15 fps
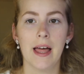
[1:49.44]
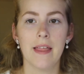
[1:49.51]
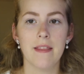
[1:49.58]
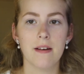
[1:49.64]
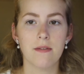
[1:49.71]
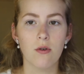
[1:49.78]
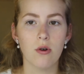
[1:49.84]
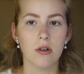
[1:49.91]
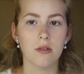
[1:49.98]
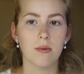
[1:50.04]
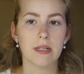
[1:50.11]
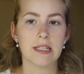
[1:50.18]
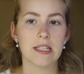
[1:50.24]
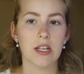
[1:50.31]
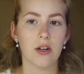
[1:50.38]
And then of course
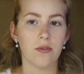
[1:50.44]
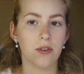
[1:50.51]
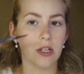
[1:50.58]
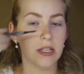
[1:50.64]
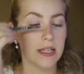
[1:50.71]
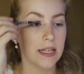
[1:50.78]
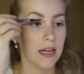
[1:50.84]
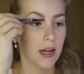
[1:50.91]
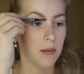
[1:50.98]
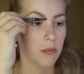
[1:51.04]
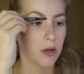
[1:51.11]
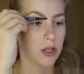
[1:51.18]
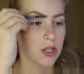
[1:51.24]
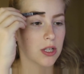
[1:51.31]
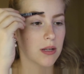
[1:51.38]
once they're filled in, I
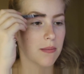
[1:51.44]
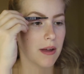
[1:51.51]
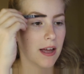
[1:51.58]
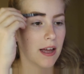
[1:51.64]
brush them